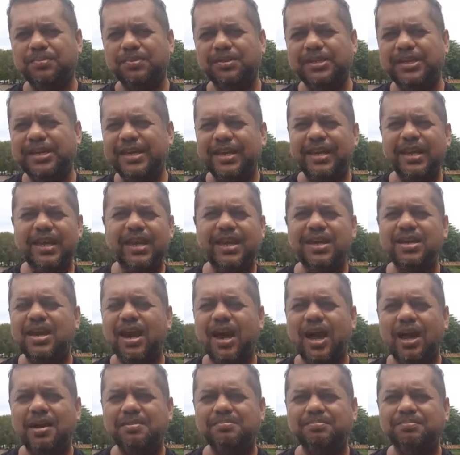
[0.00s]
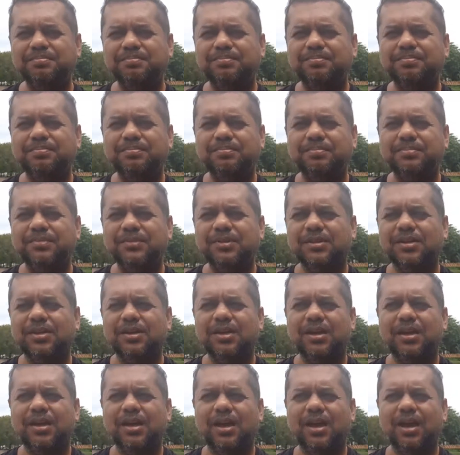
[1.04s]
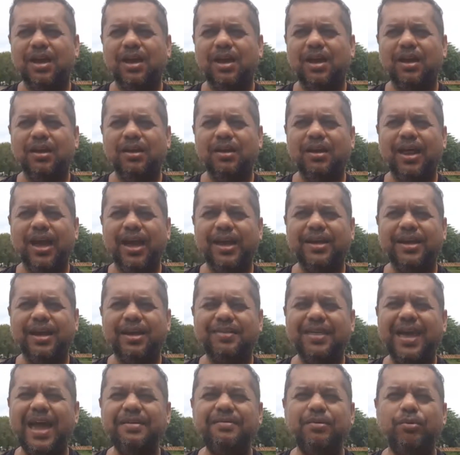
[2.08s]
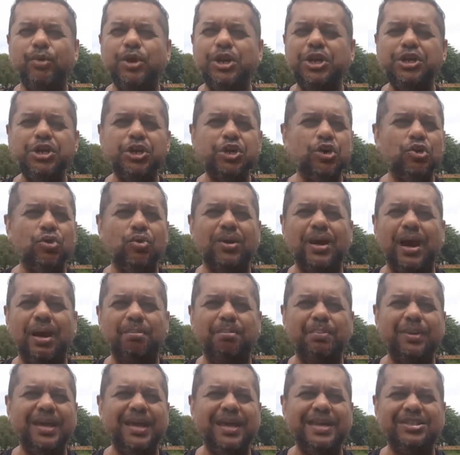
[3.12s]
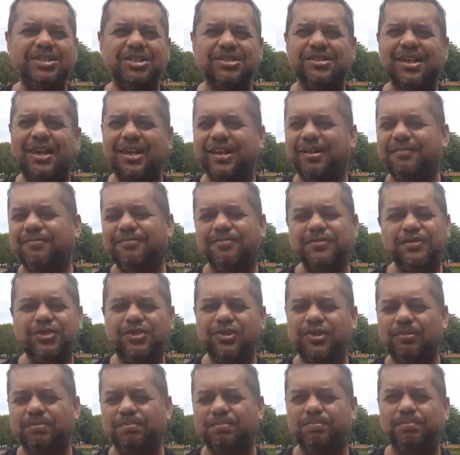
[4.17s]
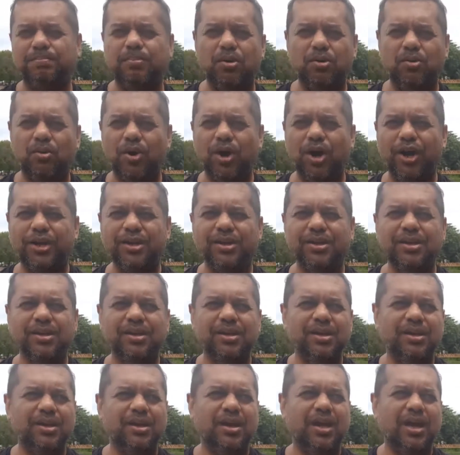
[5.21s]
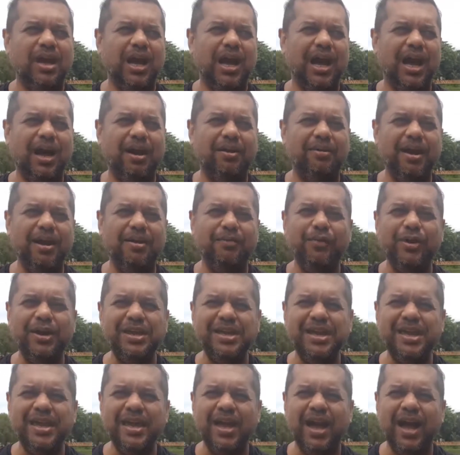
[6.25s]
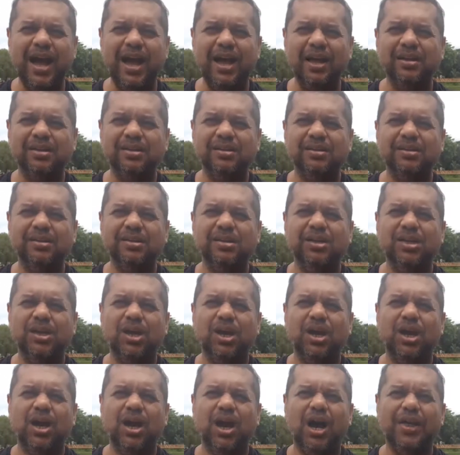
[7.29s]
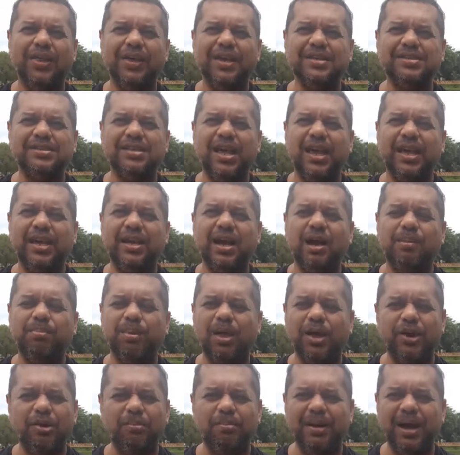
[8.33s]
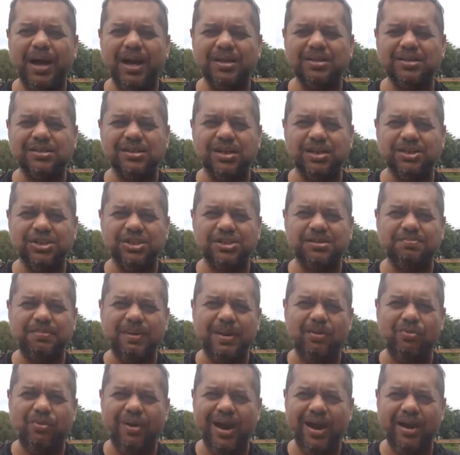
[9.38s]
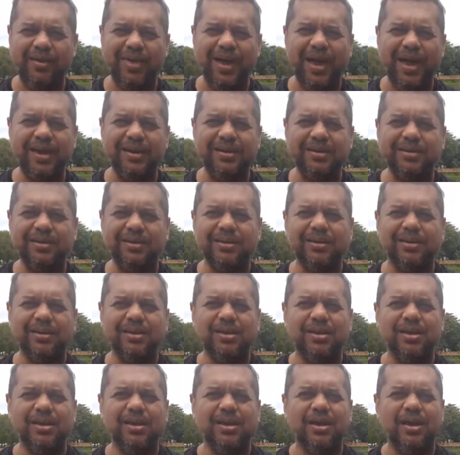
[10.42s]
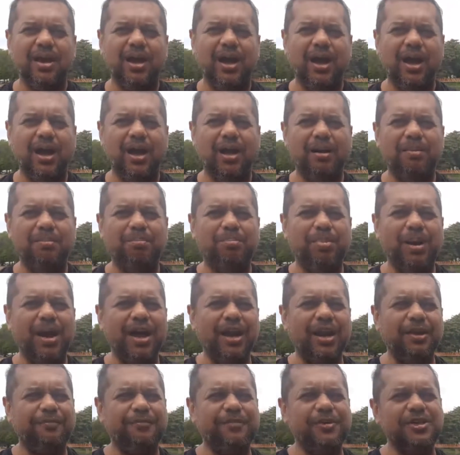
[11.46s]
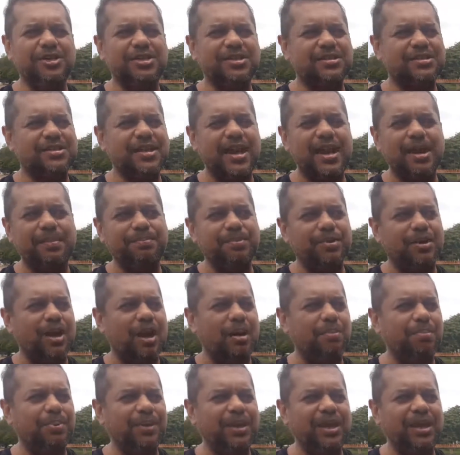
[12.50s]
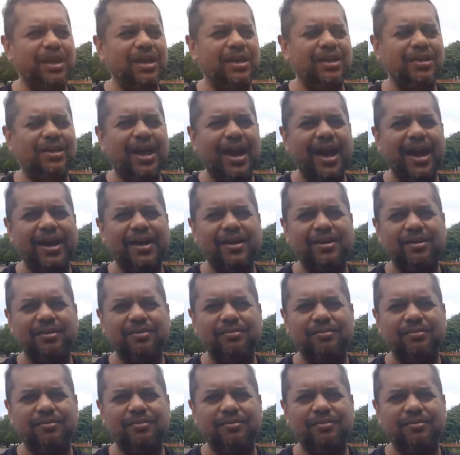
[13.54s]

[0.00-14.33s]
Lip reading: yearly, they have a renewal company. It's just like to do bookwork every year. I think it's like a couple hundred bucks. So just be aware of that. But if you just set up your company like